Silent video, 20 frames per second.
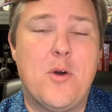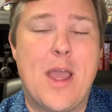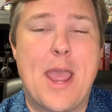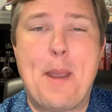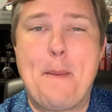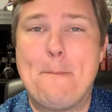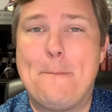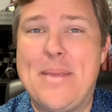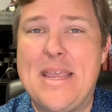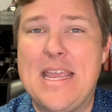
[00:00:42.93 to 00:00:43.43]

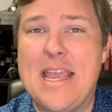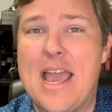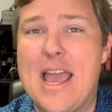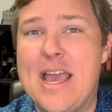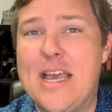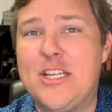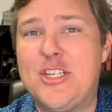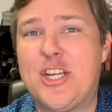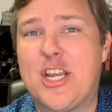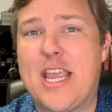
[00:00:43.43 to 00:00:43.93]
and be
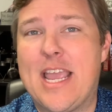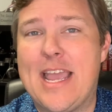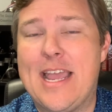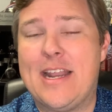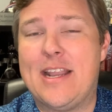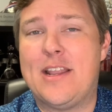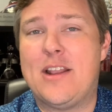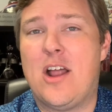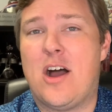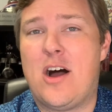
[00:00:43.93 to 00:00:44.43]

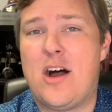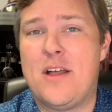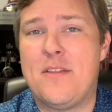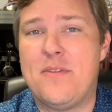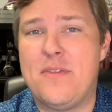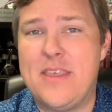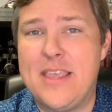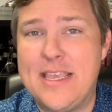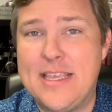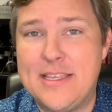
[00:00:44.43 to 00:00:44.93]
educated
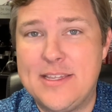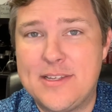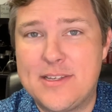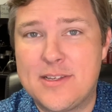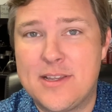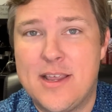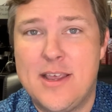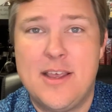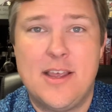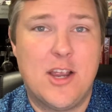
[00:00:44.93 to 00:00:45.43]
on these,